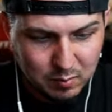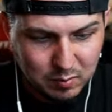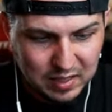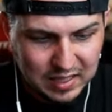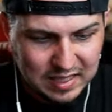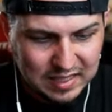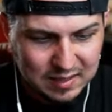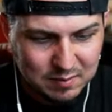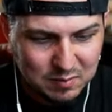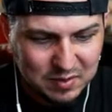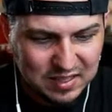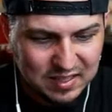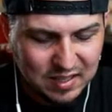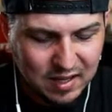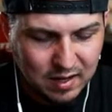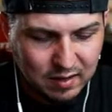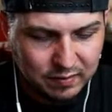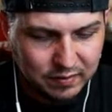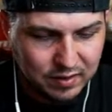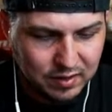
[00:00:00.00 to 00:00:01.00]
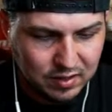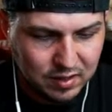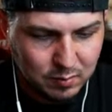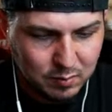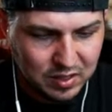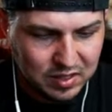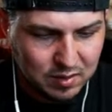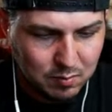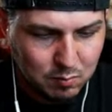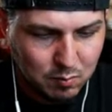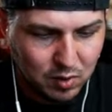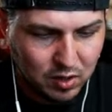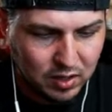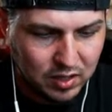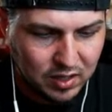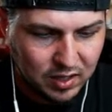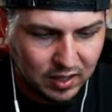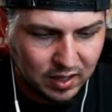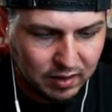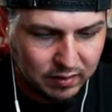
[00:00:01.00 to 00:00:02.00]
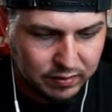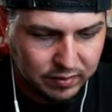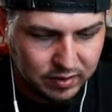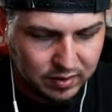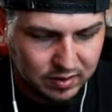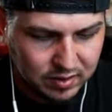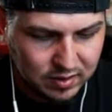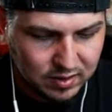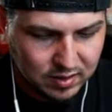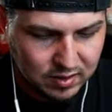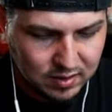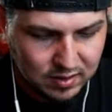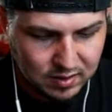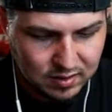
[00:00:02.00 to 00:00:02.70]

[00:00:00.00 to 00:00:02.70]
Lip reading: to be some stuff. There's going to be some marketing efforts.